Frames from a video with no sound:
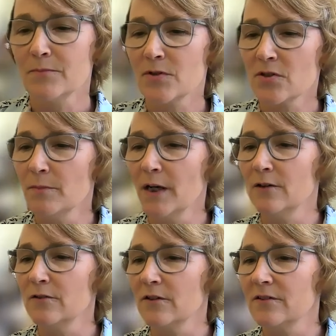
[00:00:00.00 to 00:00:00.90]

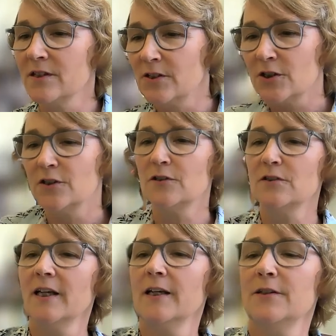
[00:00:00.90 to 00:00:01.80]
Simone, did you,
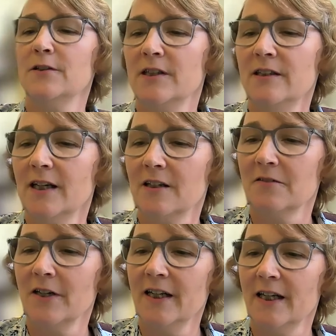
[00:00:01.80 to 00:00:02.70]
yeah, you did that
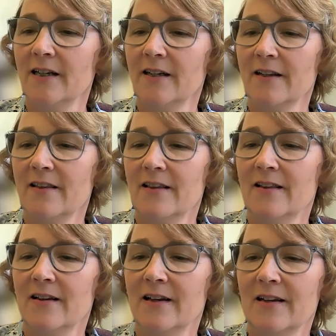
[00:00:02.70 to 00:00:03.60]
already.
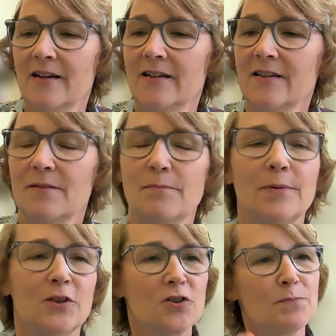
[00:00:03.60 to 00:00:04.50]

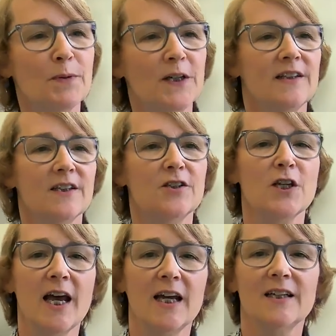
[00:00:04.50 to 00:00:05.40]
But just put in the
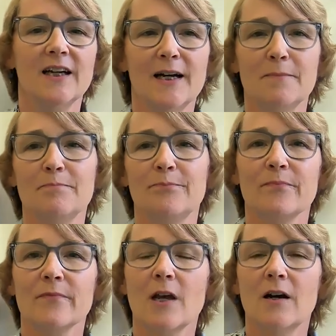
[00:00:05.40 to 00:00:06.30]
chat
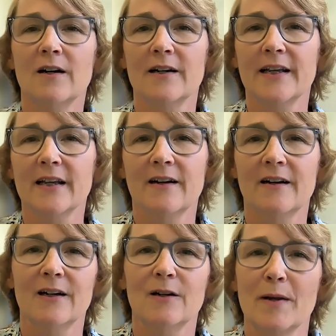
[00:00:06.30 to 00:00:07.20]
our
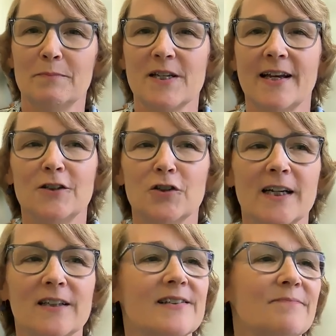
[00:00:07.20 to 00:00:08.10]
website
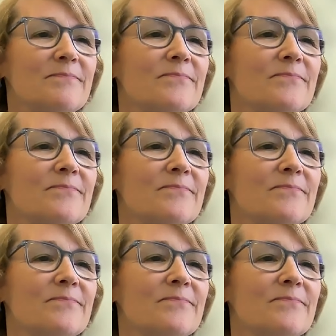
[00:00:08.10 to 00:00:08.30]
address.